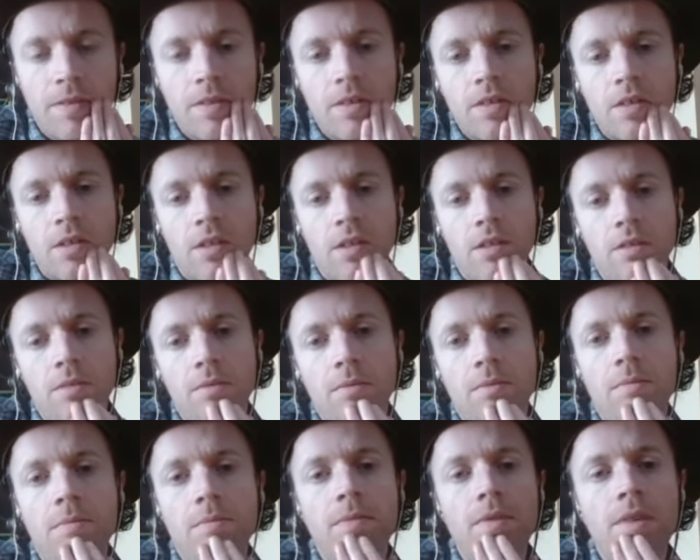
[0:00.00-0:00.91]
the
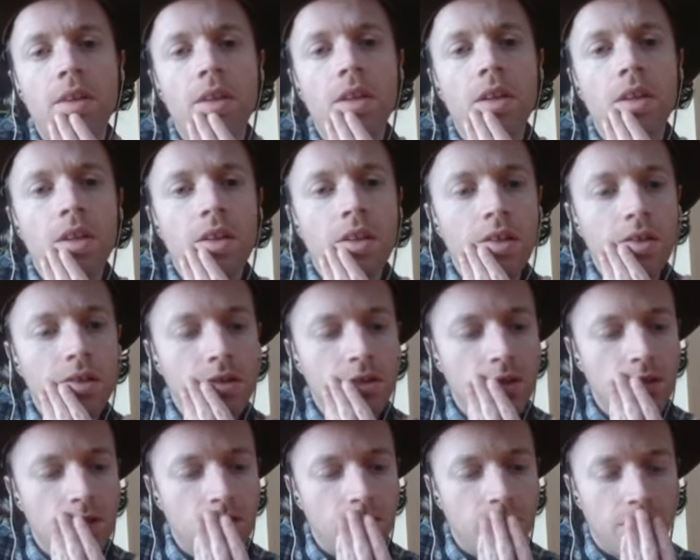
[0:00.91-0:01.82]

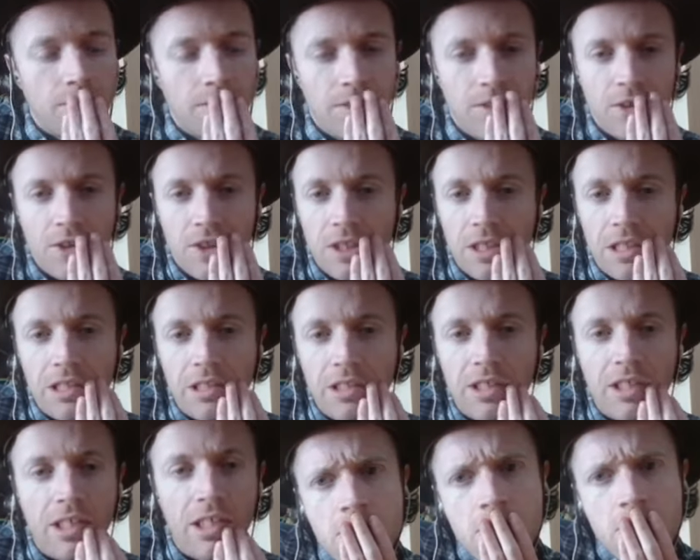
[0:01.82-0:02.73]
Jill
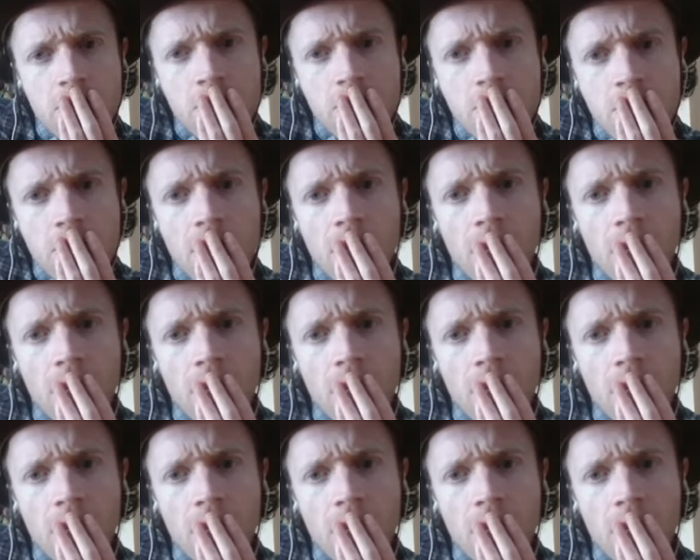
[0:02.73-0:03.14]
Gill.